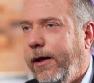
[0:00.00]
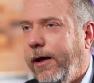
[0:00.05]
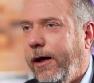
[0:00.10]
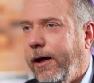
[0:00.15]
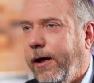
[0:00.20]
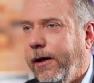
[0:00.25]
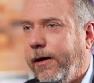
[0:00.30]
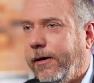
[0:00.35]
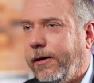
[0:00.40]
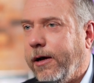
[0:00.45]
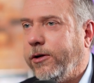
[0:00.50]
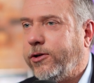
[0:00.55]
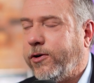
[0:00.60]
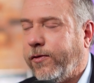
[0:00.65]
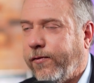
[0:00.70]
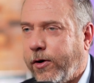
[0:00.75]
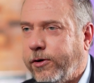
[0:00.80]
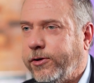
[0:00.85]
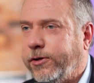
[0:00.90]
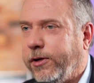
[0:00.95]

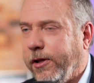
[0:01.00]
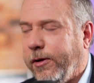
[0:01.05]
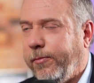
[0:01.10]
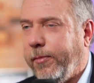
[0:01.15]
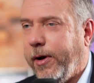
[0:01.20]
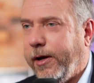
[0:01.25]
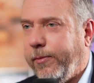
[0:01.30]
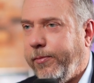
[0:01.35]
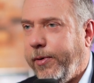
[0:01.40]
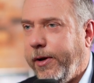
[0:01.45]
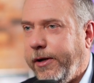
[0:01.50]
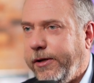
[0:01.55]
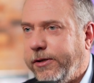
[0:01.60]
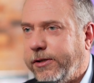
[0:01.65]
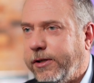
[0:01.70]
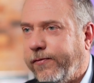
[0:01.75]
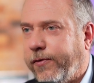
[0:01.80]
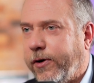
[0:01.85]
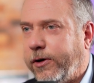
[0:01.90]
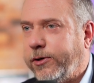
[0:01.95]
controversial in my opinion
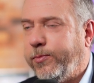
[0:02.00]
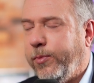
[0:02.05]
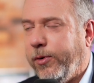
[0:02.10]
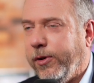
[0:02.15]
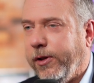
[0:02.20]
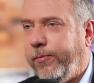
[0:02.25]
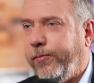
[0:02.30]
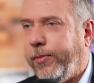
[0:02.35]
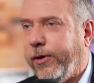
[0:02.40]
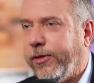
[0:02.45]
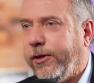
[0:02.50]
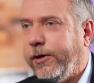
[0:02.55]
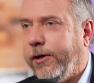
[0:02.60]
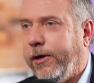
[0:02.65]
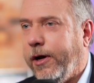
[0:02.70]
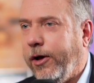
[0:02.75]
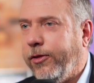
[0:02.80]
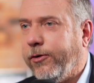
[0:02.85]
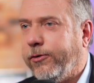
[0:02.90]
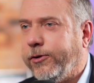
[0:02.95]
is the first bullet, but the
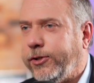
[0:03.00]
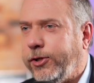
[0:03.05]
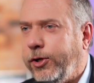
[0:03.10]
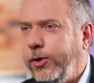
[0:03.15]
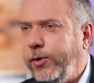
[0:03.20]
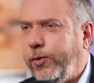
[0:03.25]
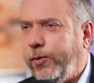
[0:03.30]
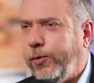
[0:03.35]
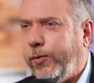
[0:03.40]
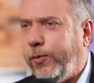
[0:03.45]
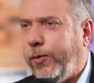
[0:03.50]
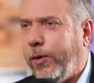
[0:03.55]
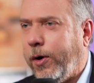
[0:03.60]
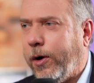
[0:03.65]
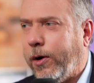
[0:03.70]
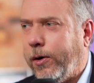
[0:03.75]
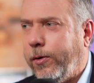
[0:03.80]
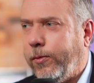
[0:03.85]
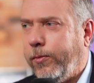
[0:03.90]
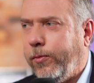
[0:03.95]
other two
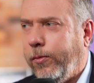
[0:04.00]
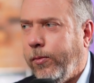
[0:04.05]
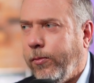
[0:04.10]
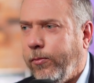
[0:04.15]
are